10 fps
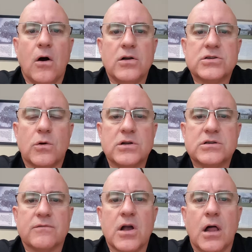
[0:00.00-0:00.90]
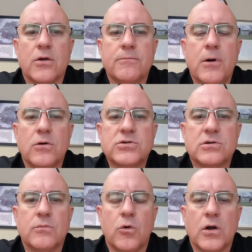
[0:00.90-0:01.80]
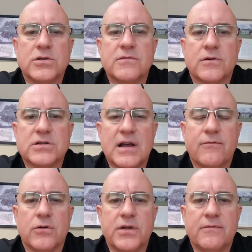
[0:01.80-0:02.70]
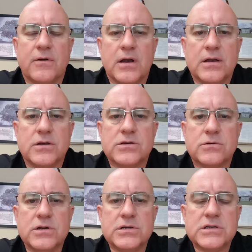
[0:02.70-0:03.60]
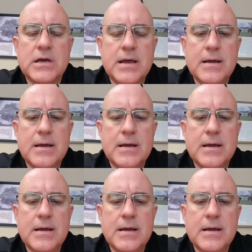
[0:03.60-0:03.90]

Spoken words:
all sorts of colored poster boards for several different industries.